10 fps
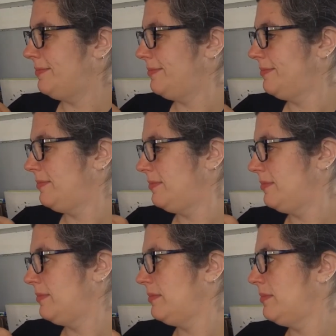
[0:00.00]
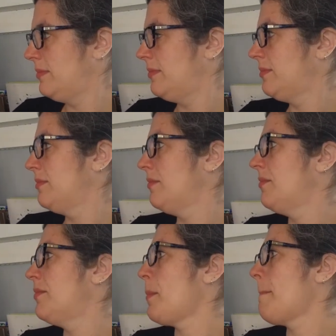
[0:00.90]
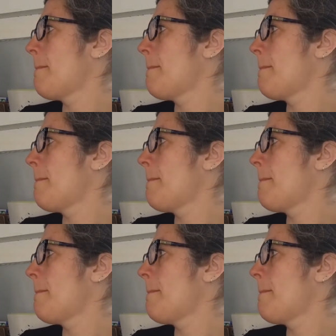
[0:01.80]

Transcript: (silence)